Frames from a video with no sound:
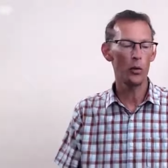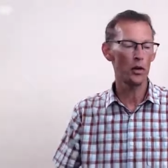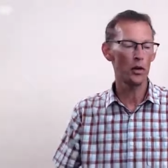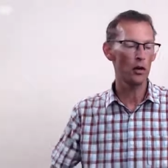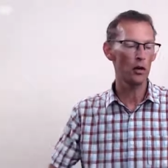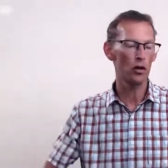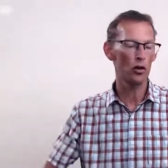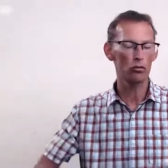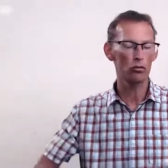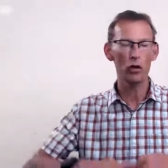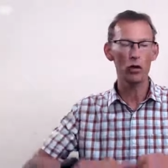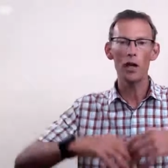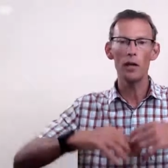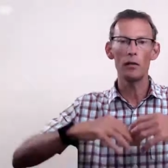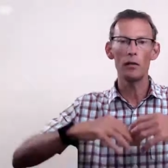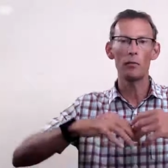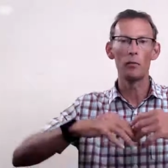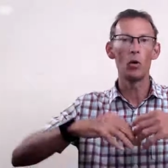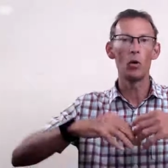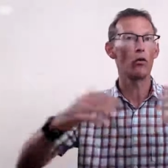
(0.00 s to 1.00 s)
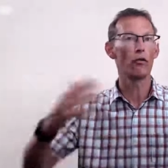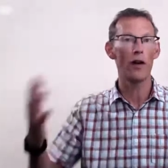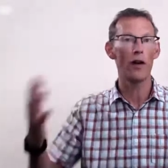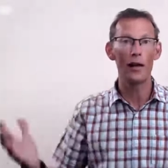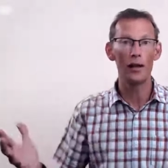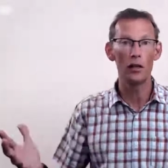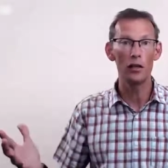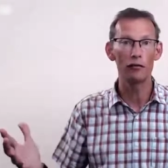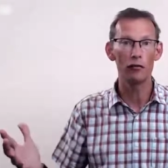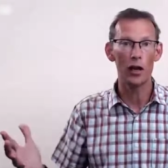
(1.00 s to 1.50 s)
can create more
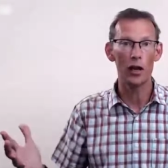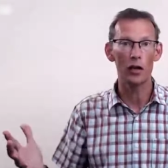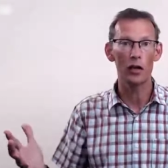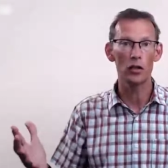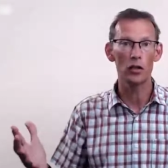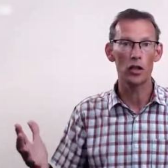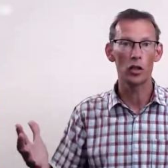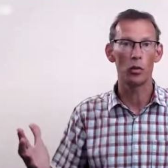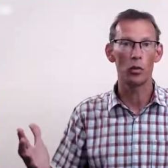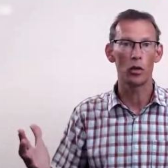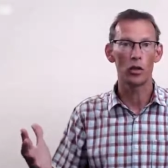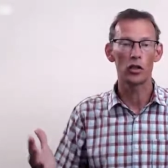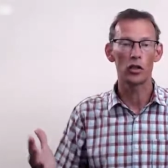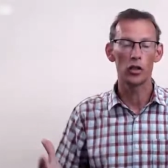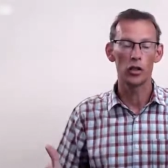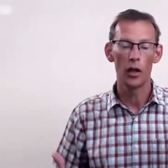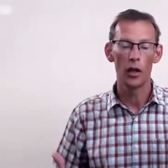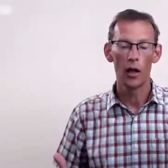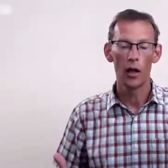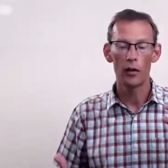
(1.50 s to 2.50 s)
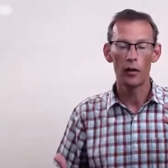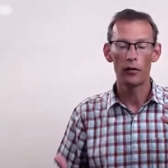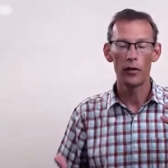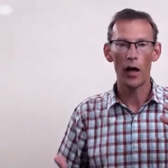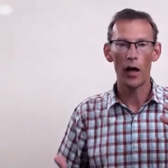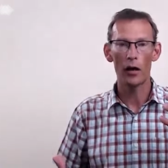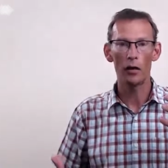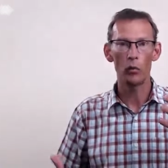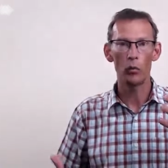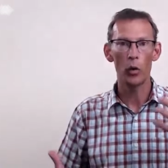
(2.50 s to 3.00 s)
value for our customers,
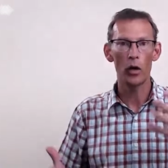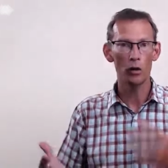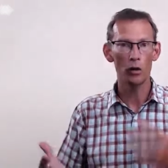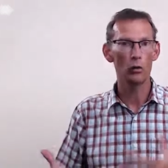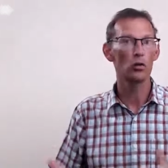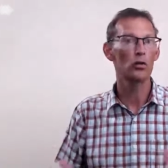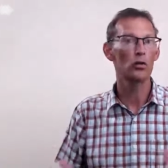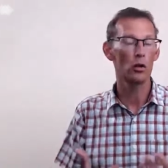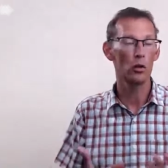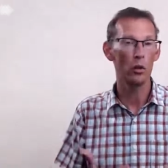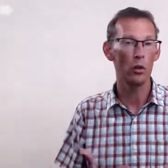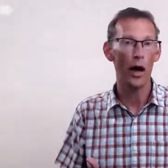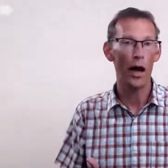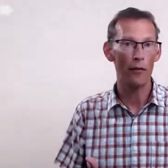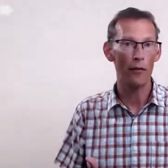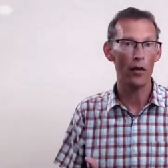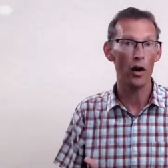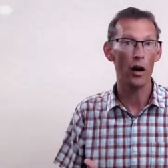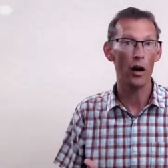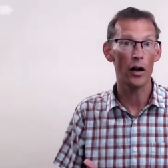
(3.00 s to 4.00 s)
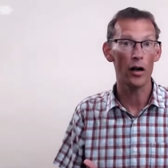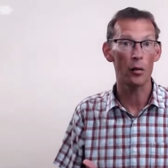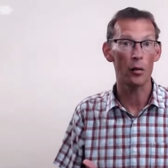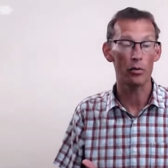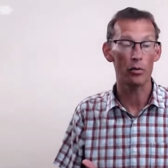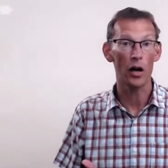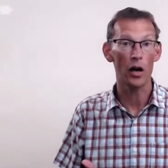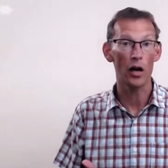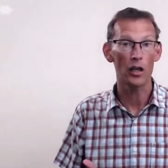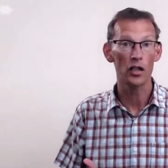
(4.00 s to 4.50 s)
then we can also have a higher
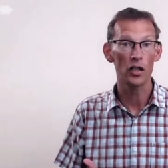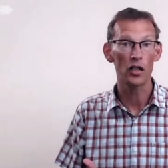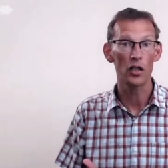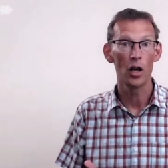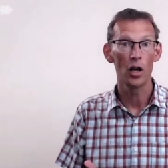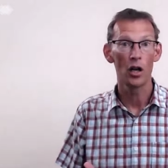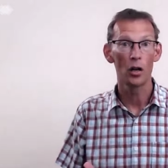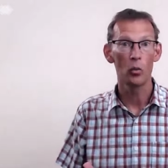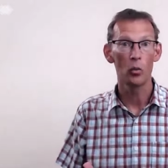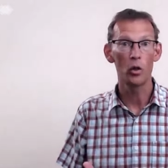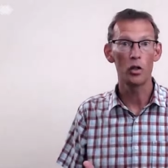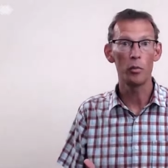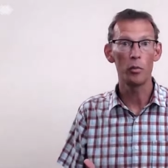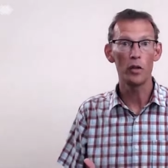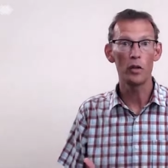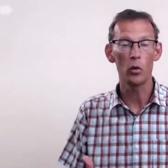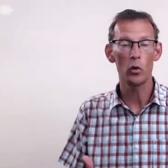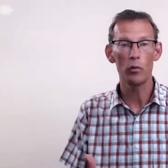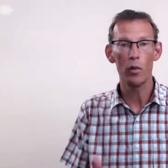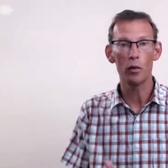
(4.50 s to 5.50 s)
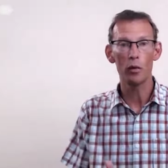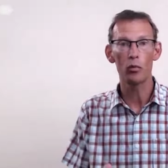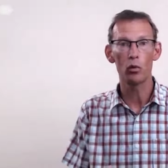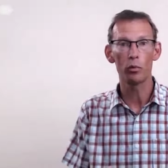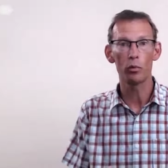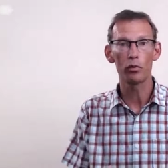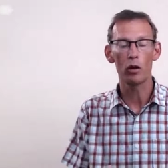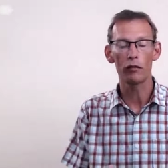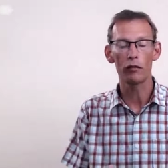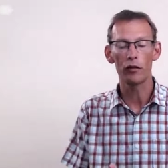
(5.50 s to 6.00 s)
price, which means we make more
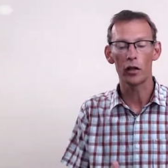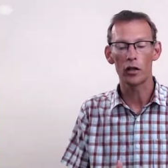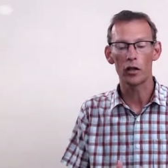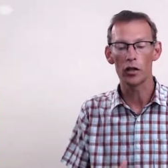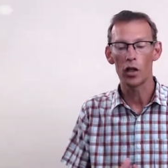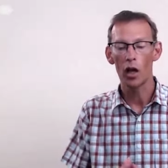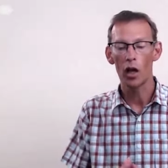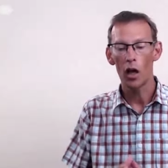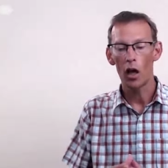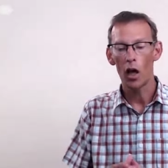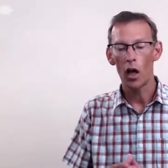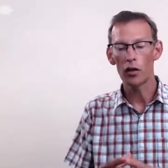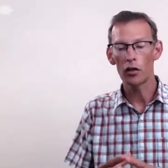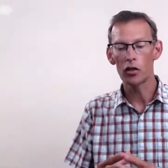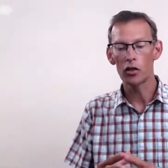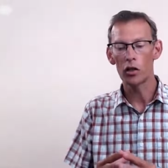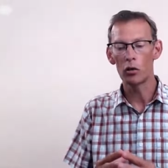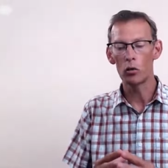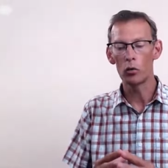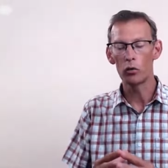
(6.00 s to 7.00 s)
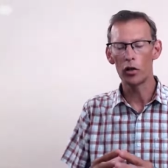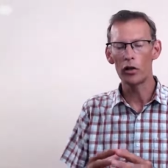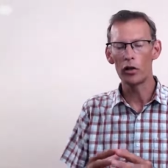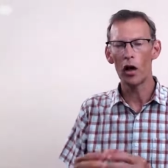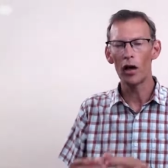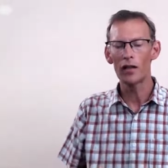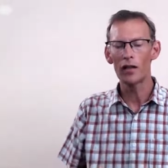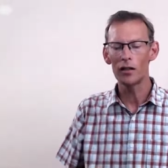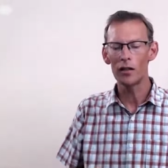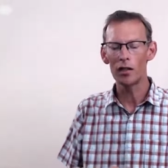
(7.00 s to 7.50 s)
profits. And so the
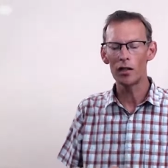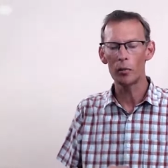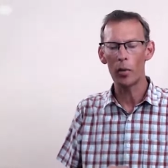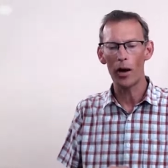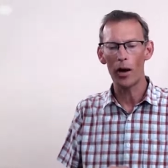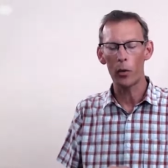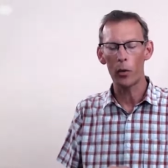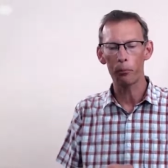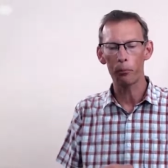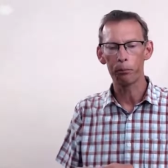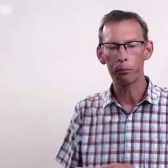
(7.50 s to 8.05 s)
nice thing about